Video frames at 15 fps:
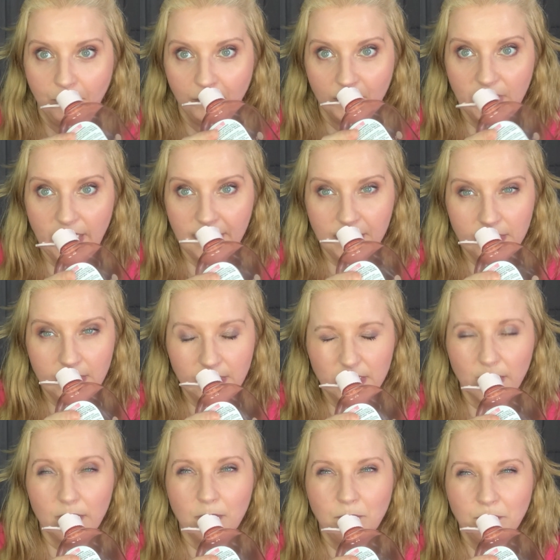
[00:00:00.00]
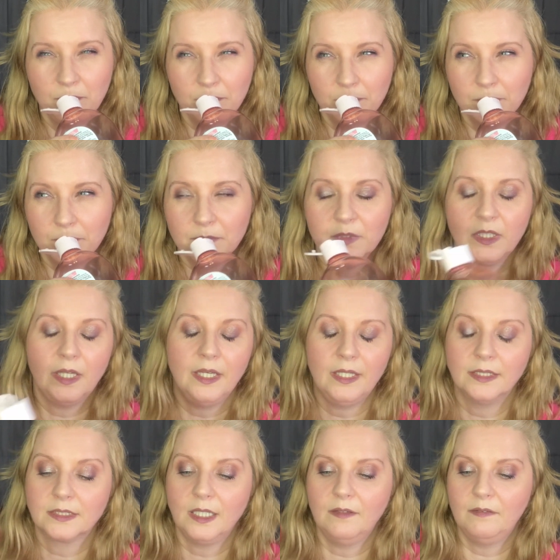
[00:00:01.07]
yeah this is a yeah
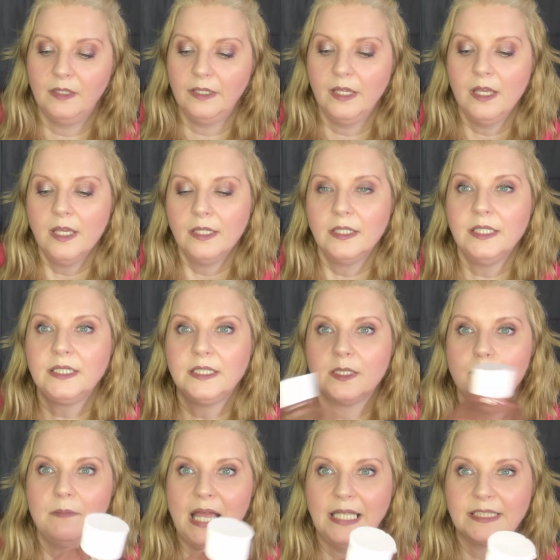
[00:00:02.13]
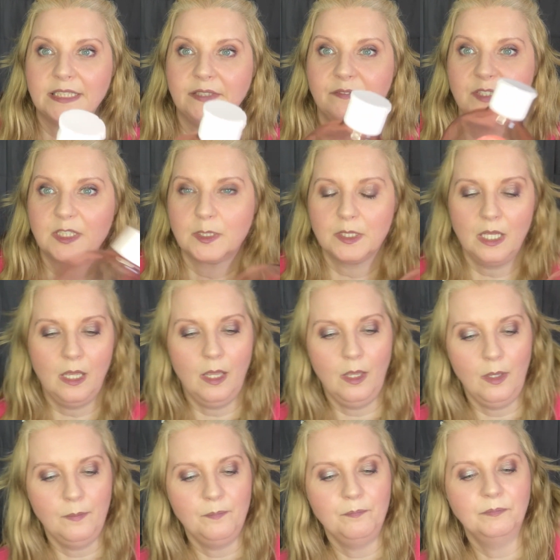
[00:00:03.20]
that's lovely this is a massive
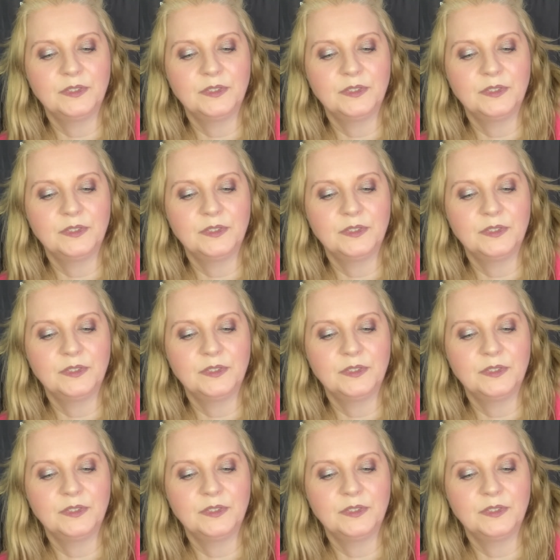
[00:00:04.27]
um,